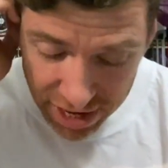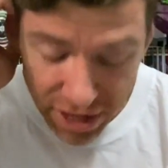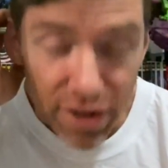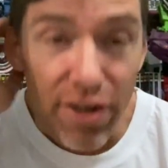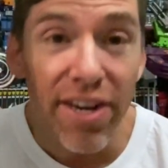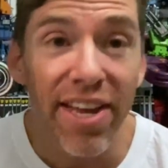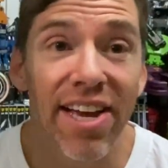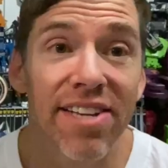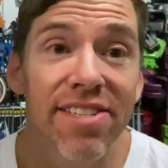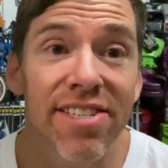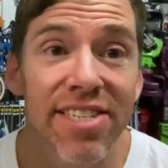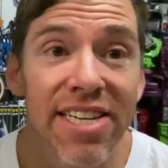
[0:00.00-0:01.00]
You're going to get
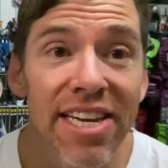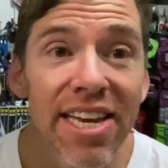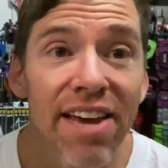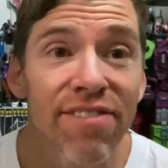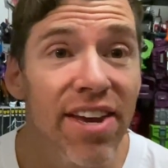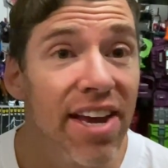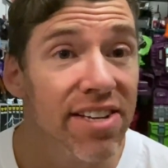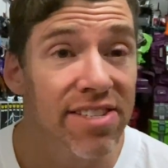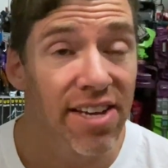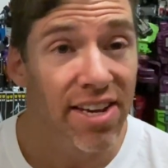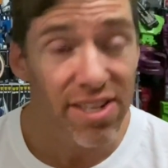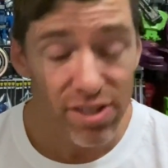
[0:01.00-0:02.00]
to see, if you get
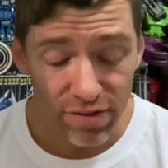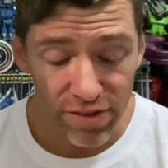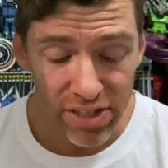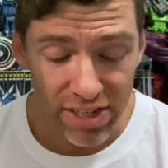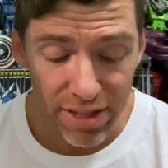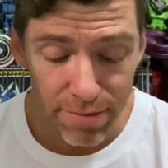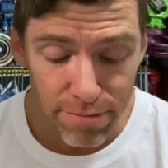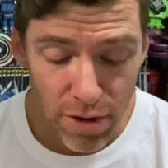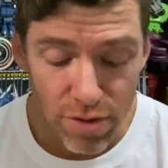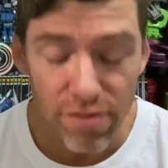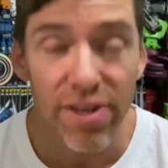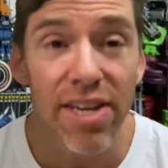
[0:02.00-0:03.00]
tickets, obviously, the
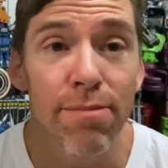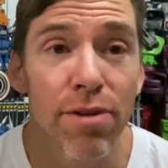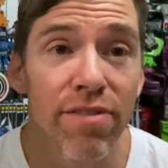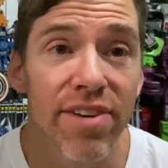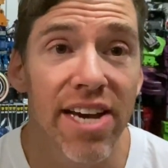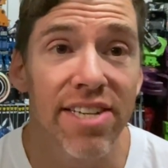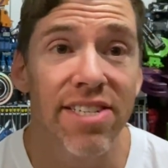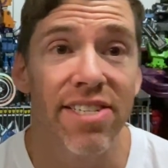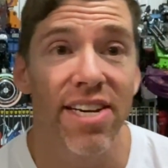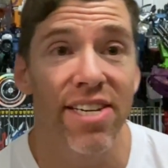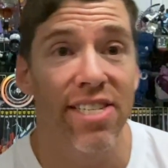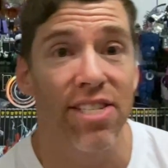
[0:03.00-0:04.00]
movie. Movie
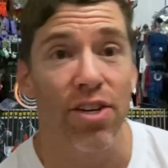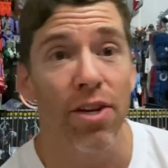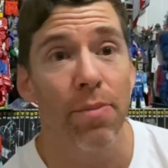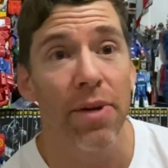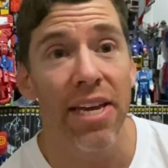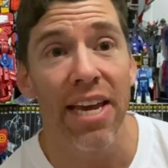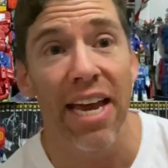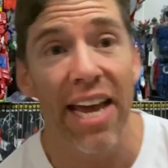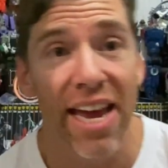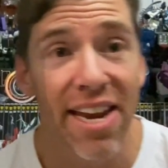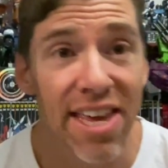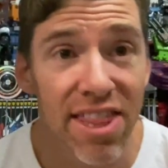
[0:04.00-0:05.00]
86 is going to be,
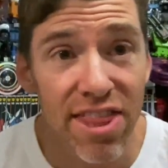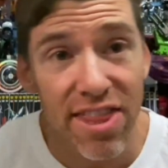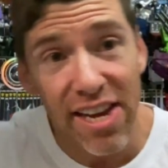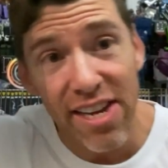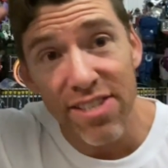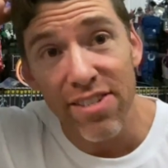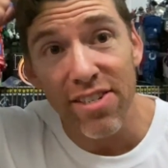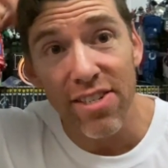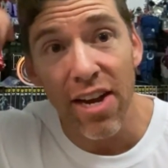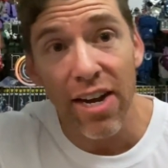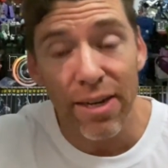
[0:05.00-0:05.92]
again, in theatres.